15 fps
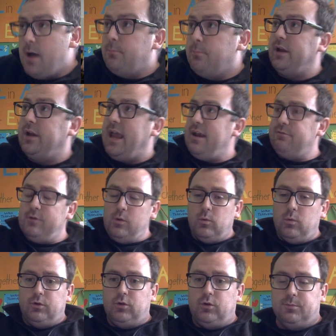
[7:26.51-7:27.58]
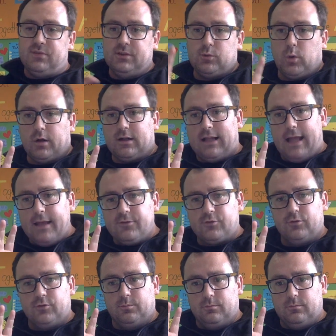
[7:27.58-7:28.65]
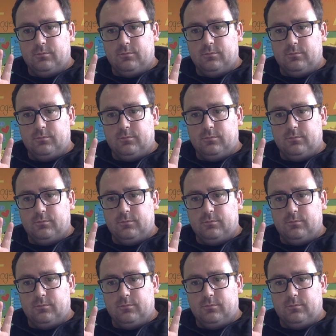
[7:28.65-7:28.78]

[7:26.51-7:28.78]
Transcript: but everyone who comes into our classroom